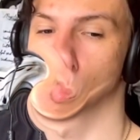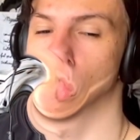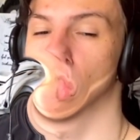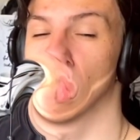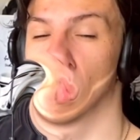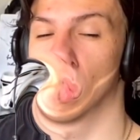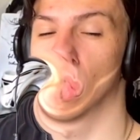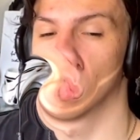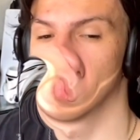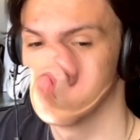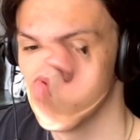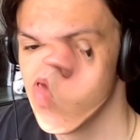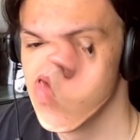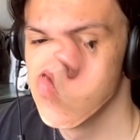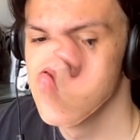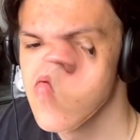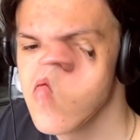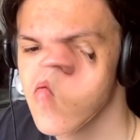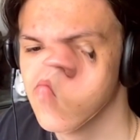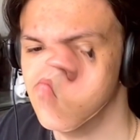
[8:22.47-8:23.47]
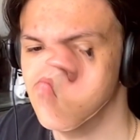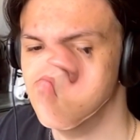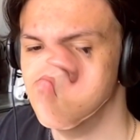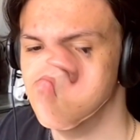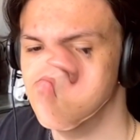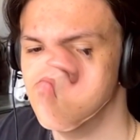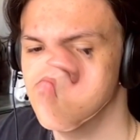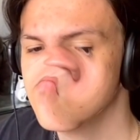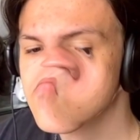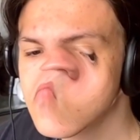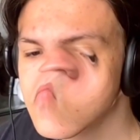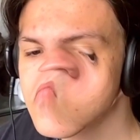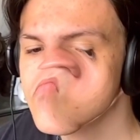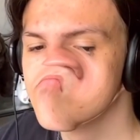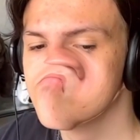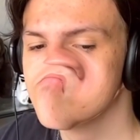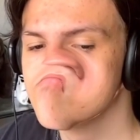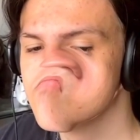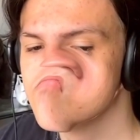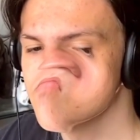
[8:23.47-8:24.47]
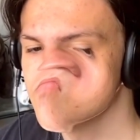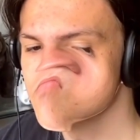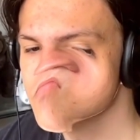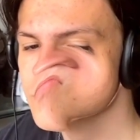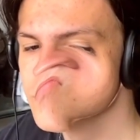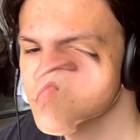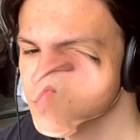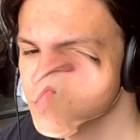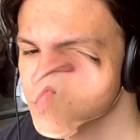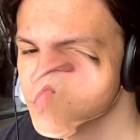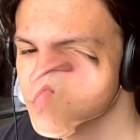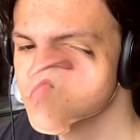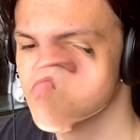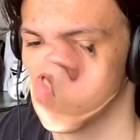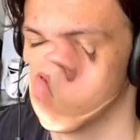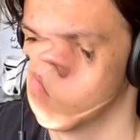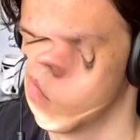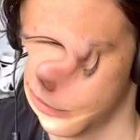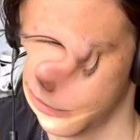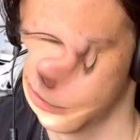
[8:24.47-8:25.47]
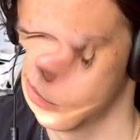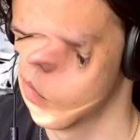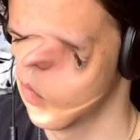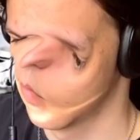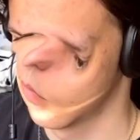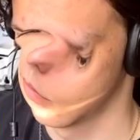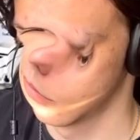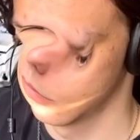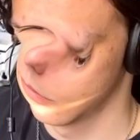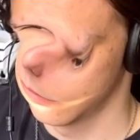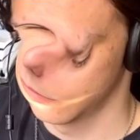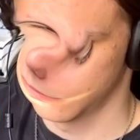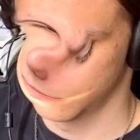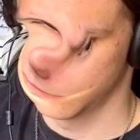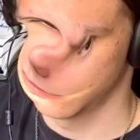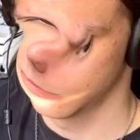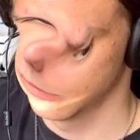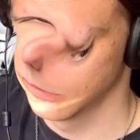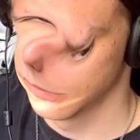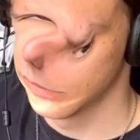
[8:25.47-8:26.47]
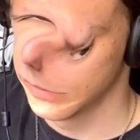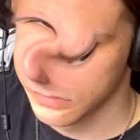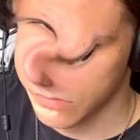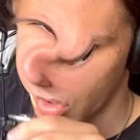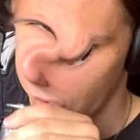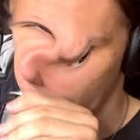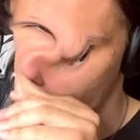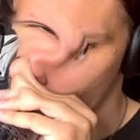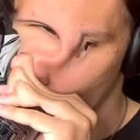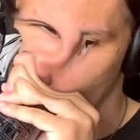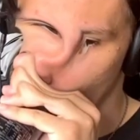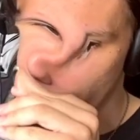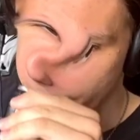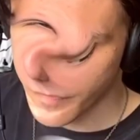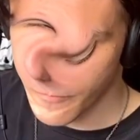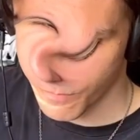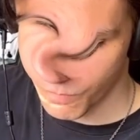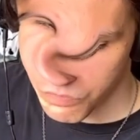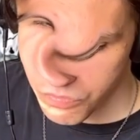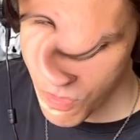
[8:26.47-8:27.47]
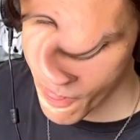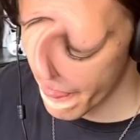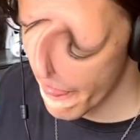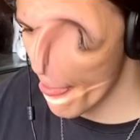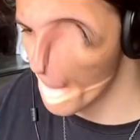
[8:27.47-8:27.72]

based off of a single image from one view is pretty insane.